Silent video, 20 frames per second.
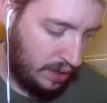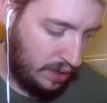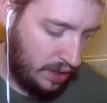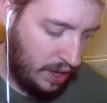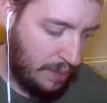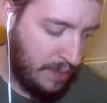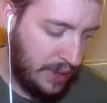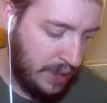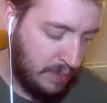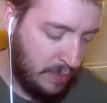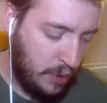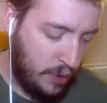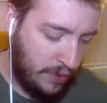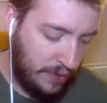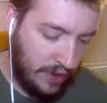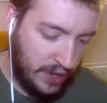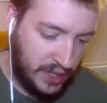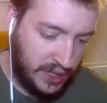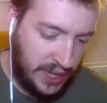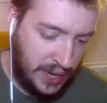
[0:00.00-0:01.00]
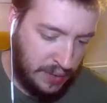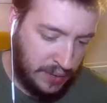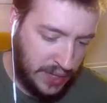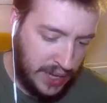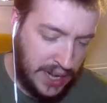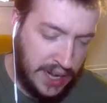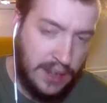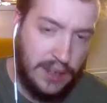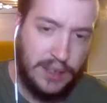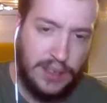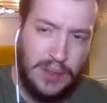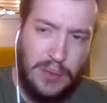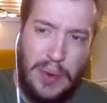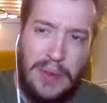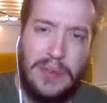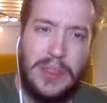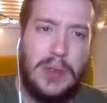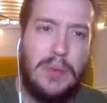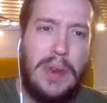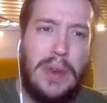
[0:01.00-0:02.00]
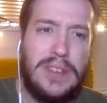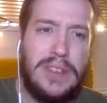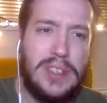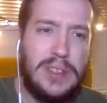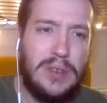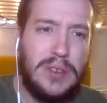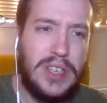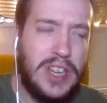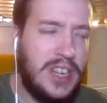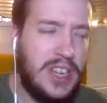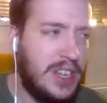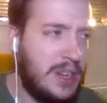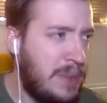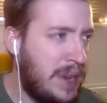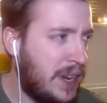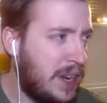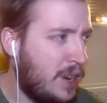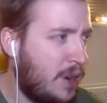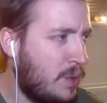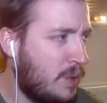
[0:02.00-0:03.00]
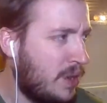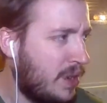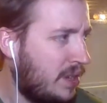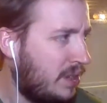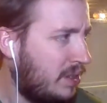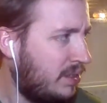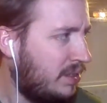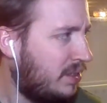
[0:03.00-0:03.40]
I'm in the mood for a stout today. The weather's sort of turned a bit colder